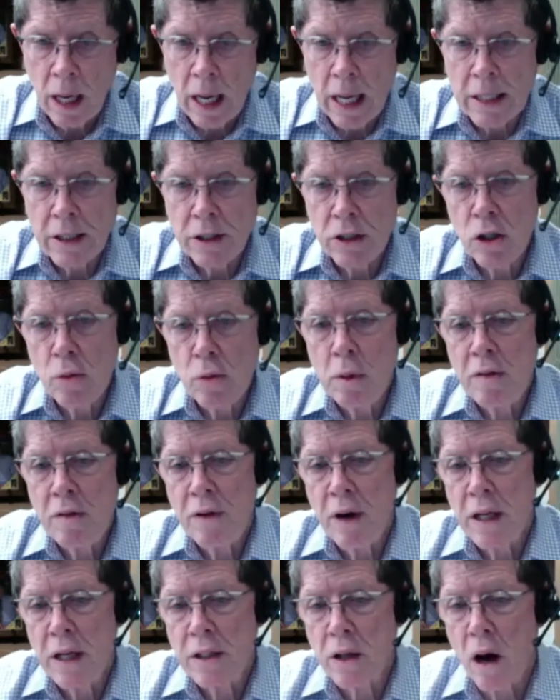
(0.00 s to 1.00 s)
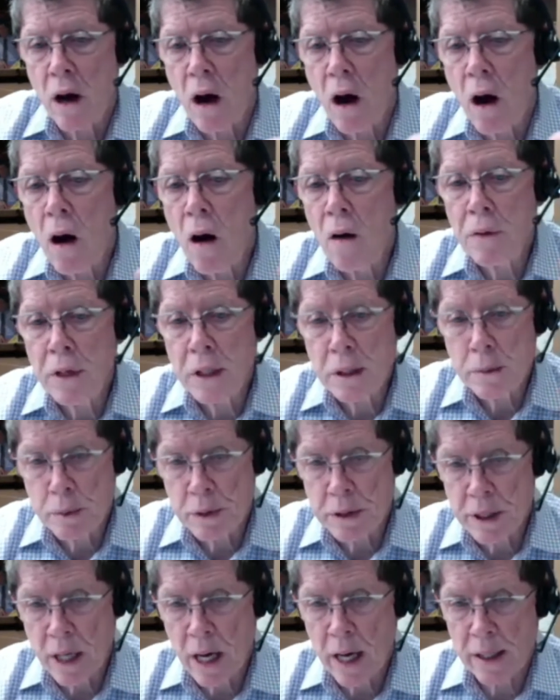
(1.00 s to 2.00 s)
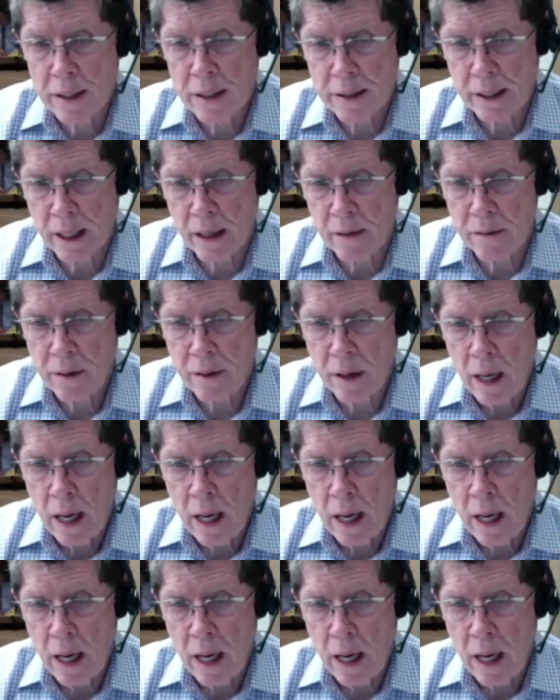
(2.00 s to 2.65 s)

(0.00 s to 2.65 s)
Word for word: and ZoomInfo has all these persona stuff.